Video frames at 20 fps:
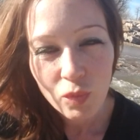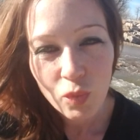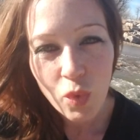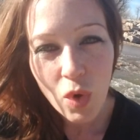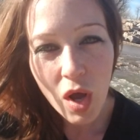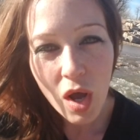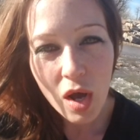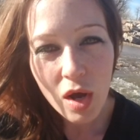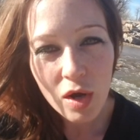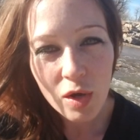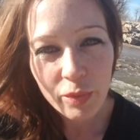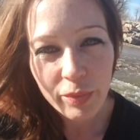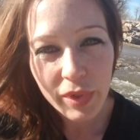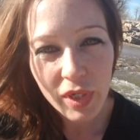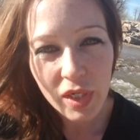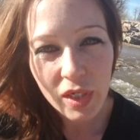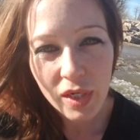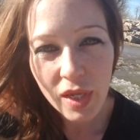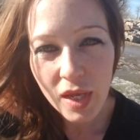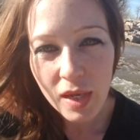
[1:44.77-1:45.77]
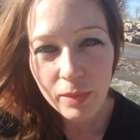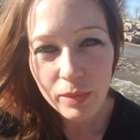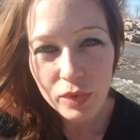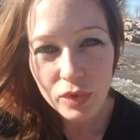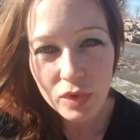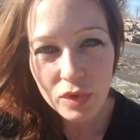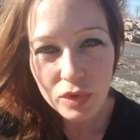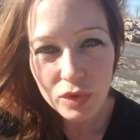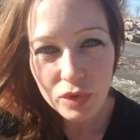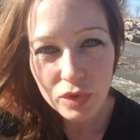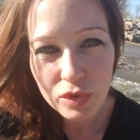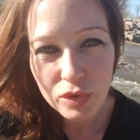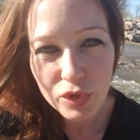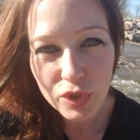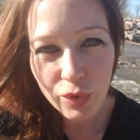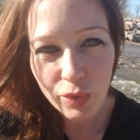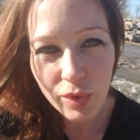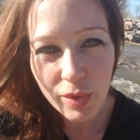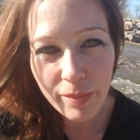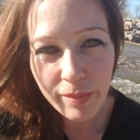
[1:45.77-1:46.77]
while being able
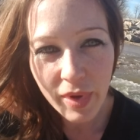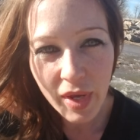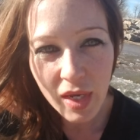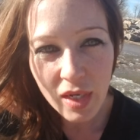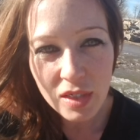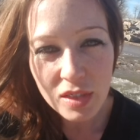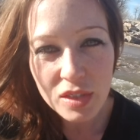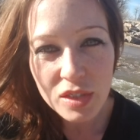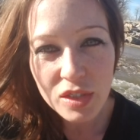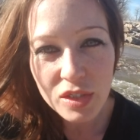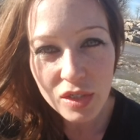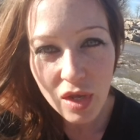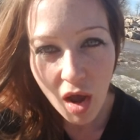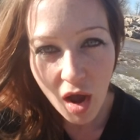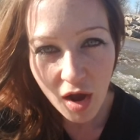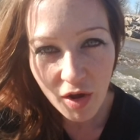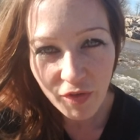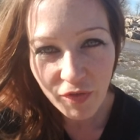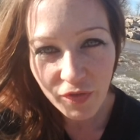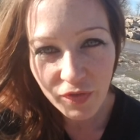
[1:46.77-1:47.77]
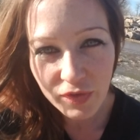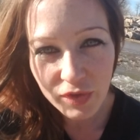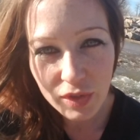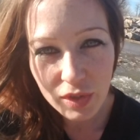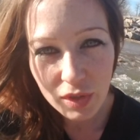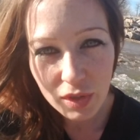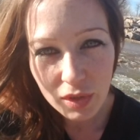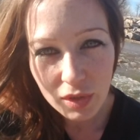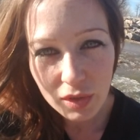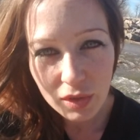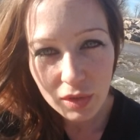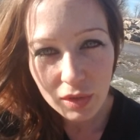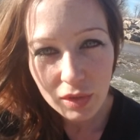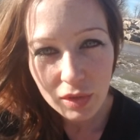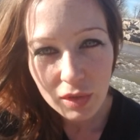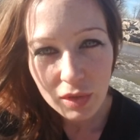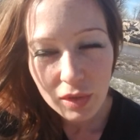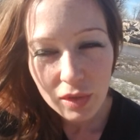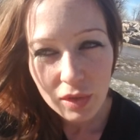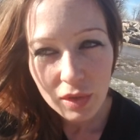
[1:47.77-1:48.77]
to remain soft
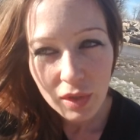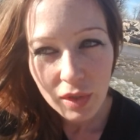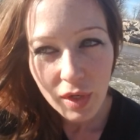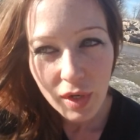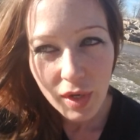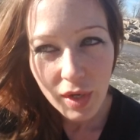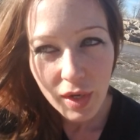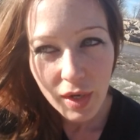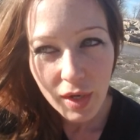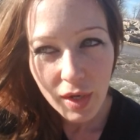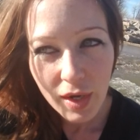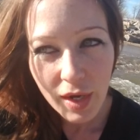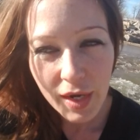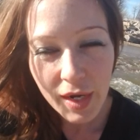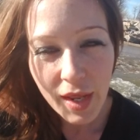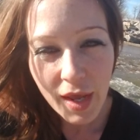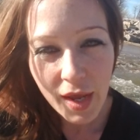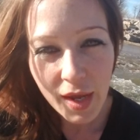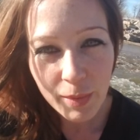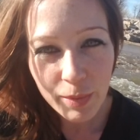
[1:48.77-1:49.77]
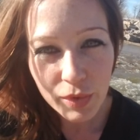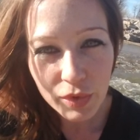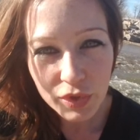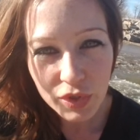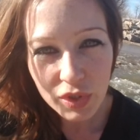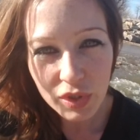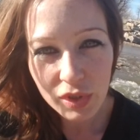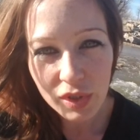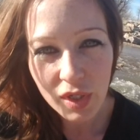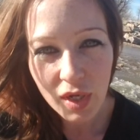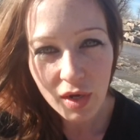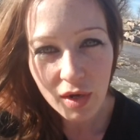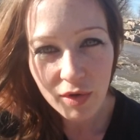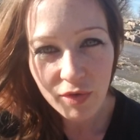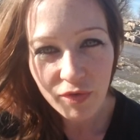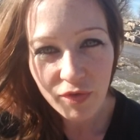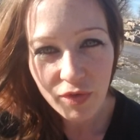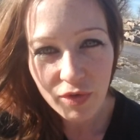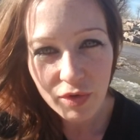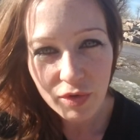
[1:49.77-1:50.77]
and able to
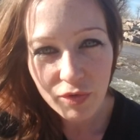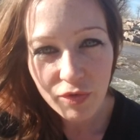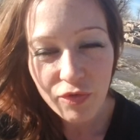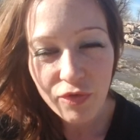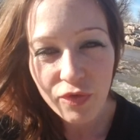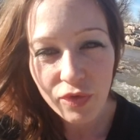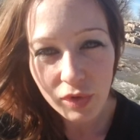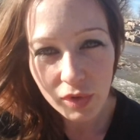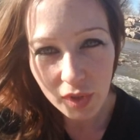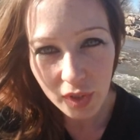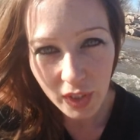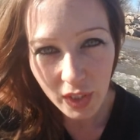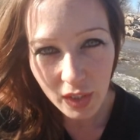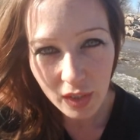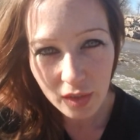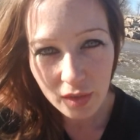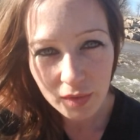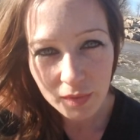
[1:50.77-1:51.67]
love fully.